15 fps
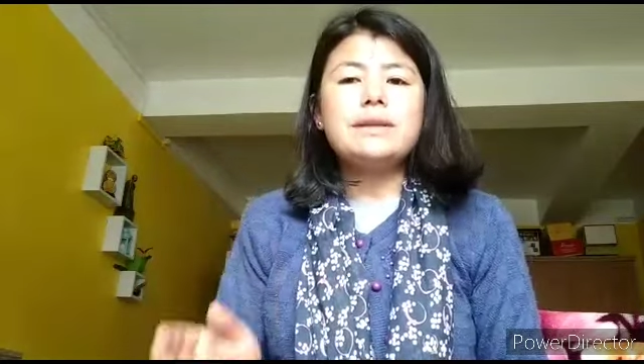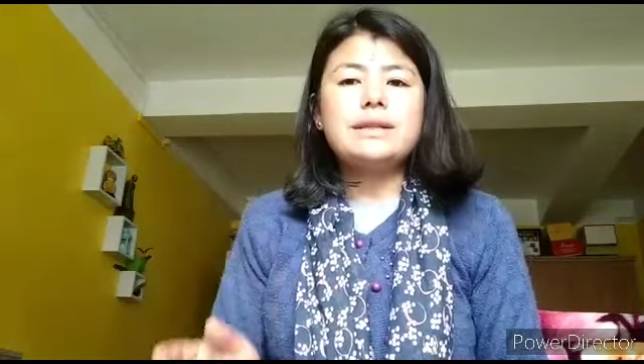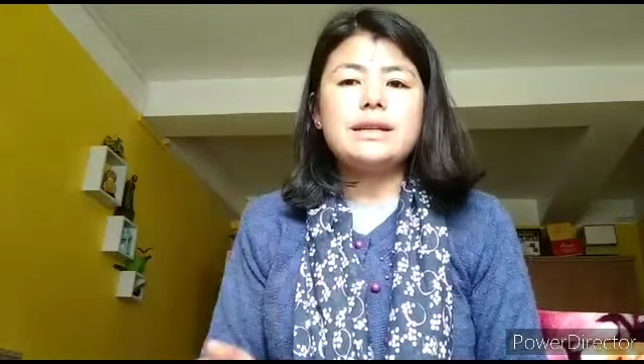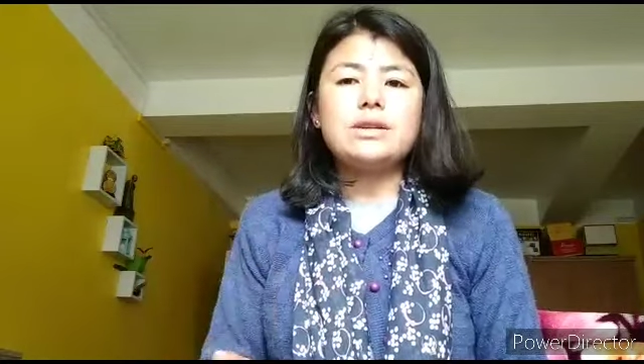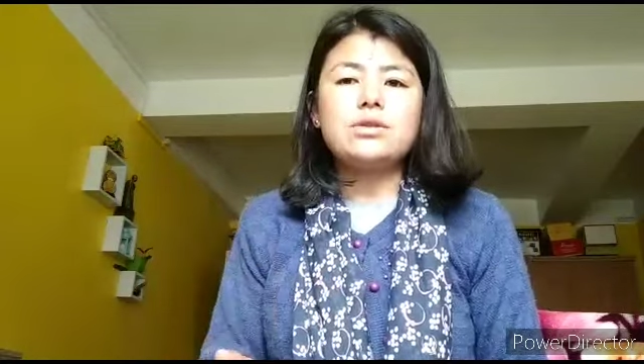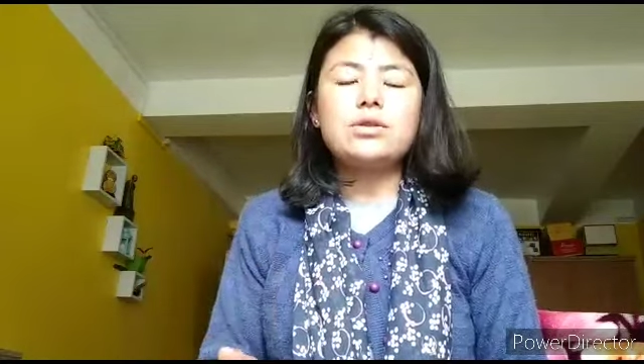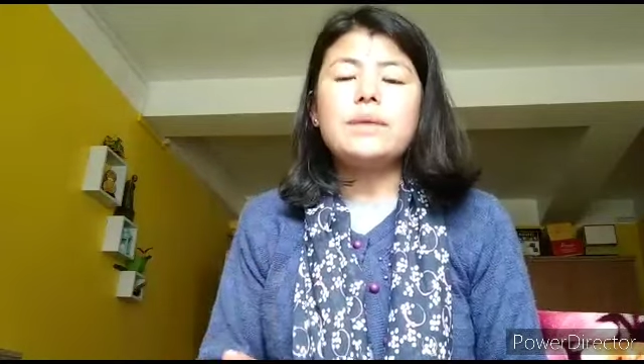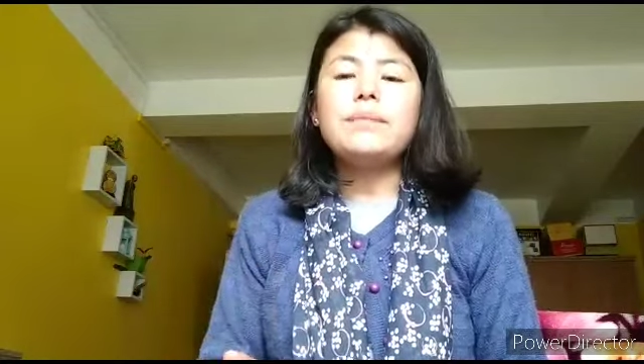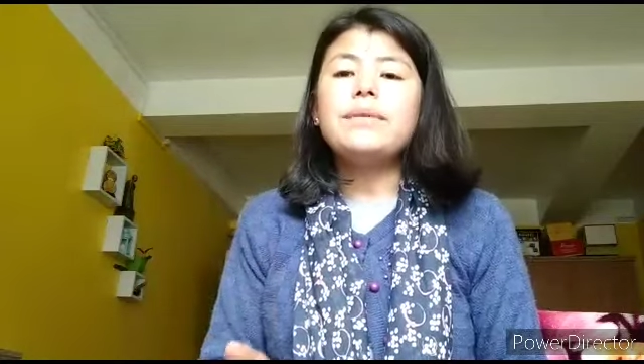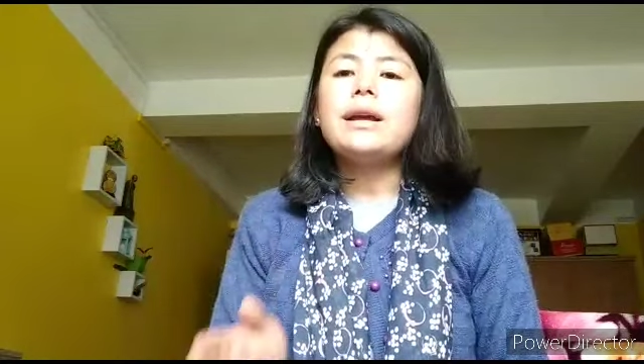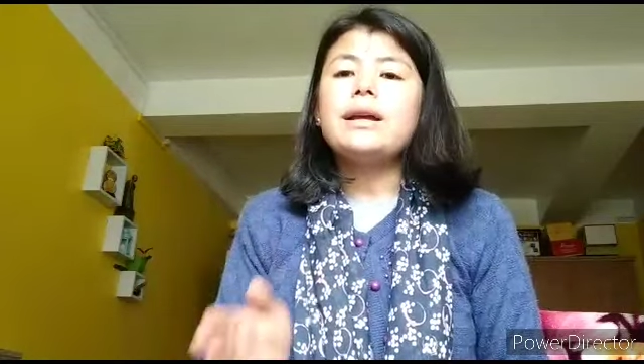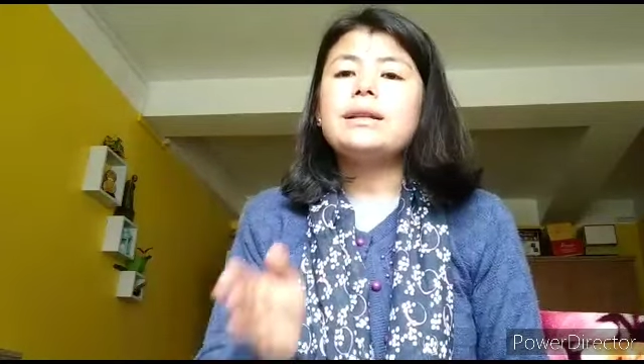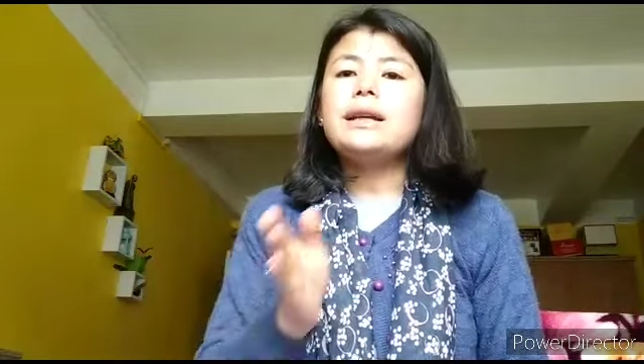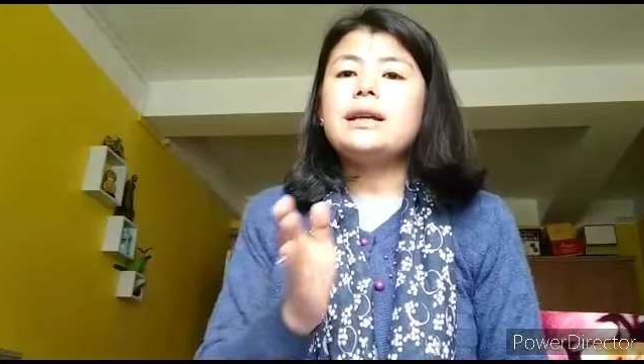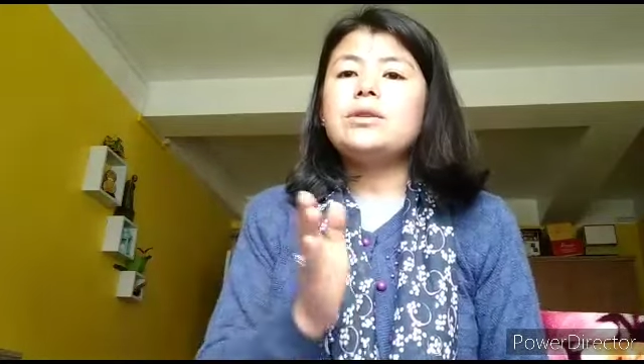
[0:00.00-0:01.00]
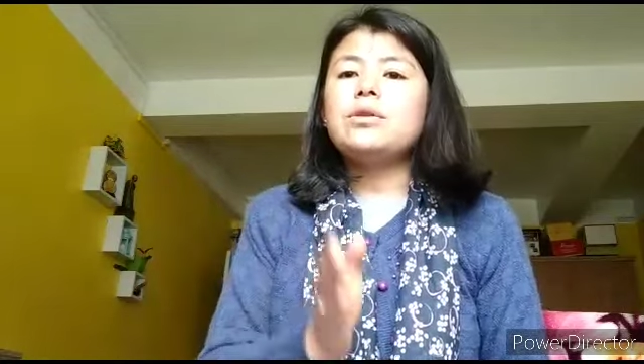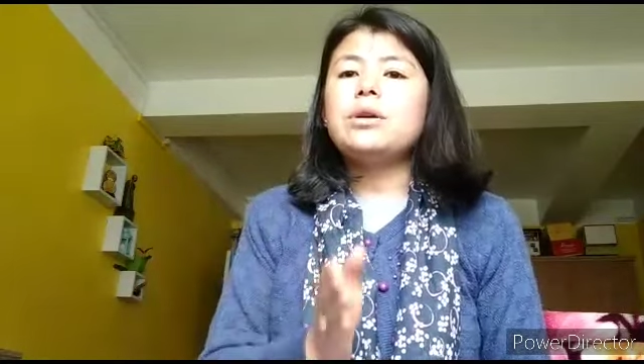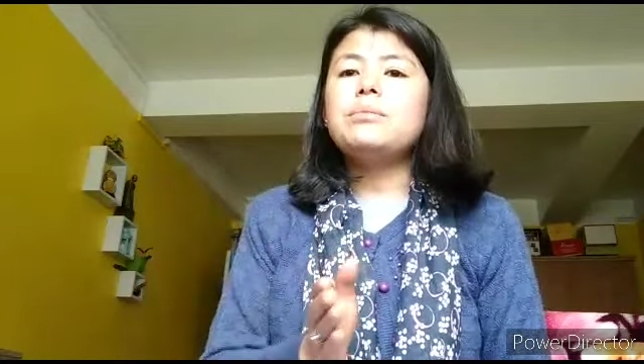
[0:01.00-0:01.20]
etc. Then your